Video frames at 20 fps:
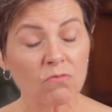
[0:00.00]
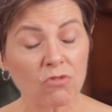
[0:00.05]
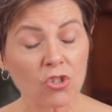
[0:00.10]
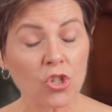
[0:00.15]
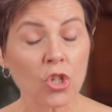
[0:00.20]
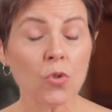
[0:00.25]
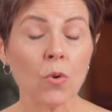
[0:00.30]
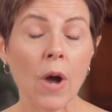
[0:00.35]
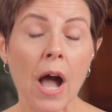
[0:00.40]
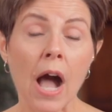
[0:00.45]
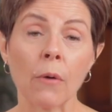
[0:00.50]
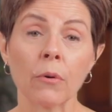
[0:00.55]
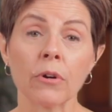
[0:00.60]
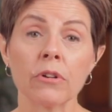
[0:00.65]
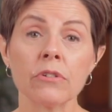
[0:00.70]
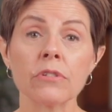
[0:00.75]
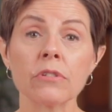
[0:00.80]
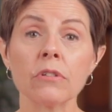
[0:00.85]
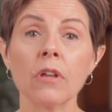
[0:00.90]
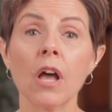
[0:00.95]
two
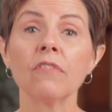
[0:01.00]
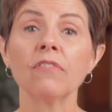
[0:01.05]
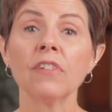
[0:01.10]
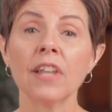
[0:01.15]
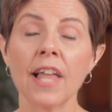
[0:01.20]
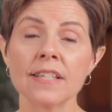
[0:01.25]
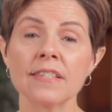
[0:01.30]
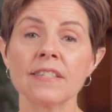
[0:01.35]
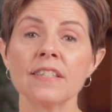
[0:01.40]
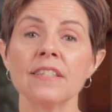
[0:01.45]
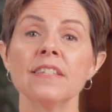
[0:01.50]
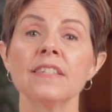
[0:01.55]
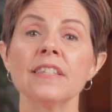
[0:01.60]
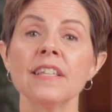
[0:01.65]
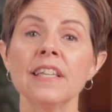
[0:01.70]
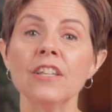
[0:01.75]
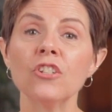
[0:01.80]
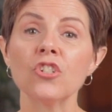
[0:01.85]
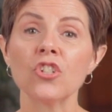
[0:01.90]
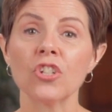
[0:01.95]
hours of lessons
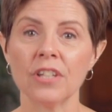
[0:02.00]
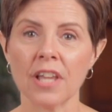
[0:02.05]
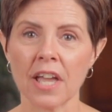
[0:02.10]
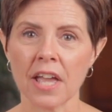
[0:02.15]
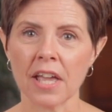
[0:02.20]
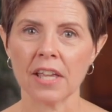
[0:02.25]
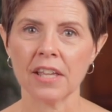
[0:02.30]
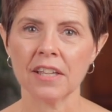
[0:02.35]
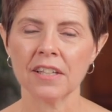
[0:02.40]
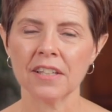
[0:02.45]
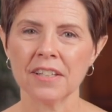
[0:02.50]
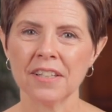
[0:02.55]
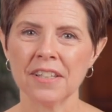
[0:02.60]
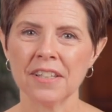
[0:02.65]
each day.